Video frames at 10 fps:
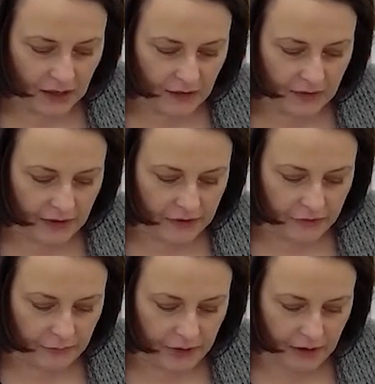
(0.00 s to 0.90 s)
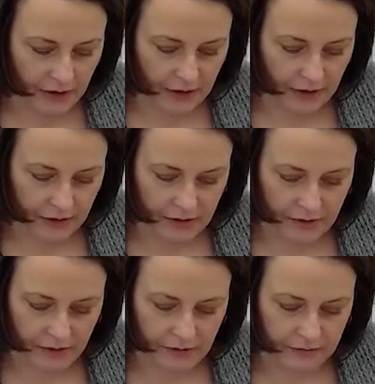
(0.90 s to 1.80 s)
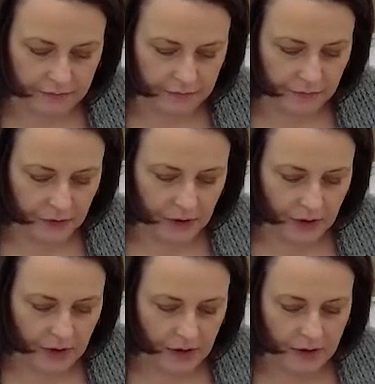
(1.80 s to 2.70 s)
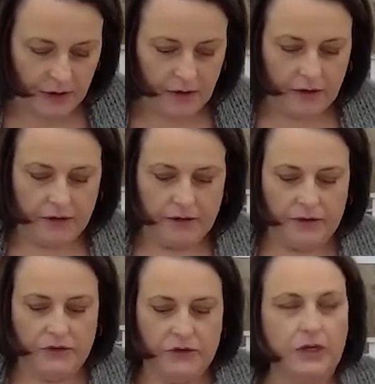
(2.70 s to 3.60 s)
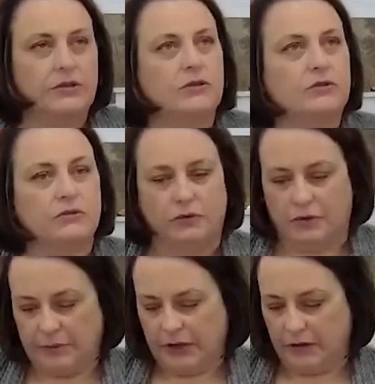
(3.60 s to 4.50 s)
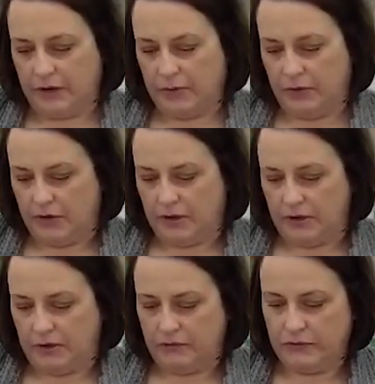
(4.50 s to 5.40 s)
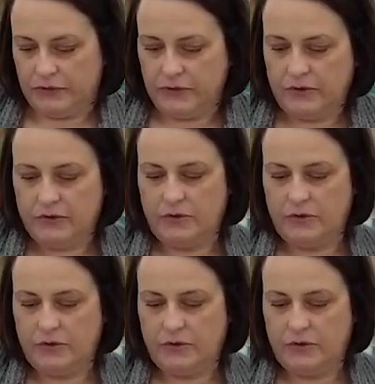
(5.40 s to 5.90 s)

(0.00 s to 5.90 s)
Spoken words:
And they do make a little suction tool. I might grab one of those.